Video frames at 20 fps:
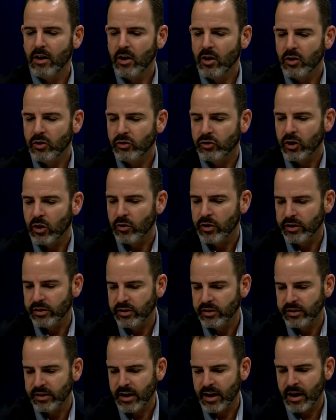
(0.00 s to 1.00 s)
So this
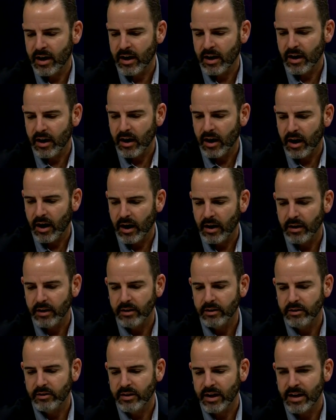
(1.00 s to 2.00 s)
is a
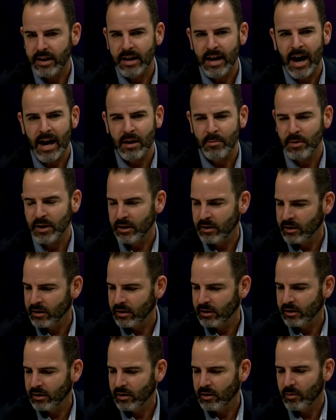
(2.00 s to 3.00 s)
10
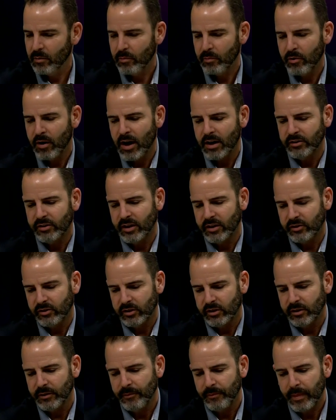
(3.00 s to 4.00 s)
nanometer
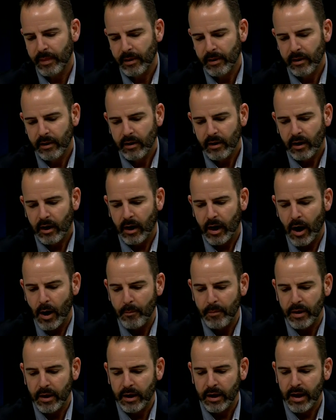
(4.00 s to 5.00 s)
processor.
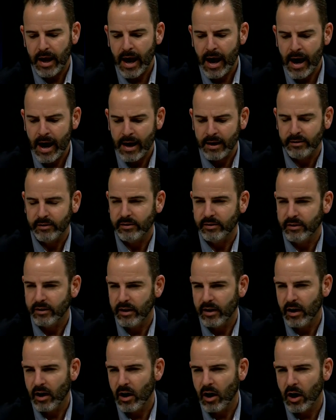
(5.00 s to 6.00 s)
It has
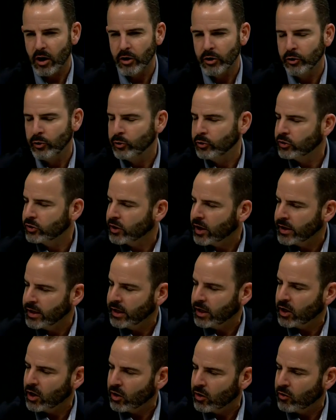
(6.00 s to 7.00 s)
our new Sunny
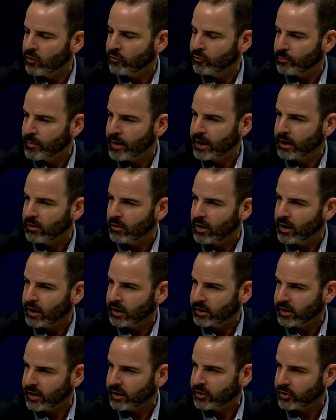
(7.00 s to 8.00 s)
Cove
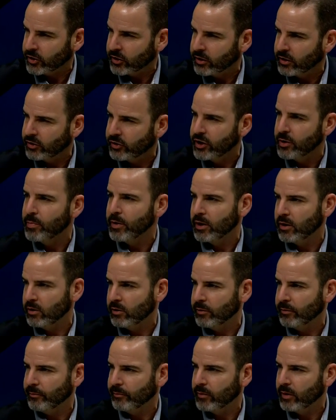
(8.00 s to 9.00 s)
microarchitecture CPU,
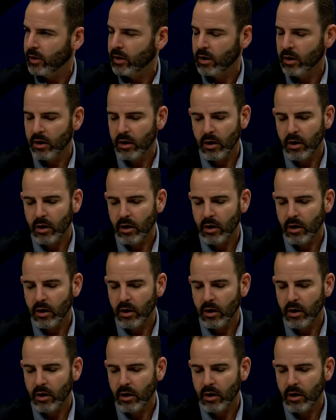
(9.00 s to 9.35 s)
mm-hmm.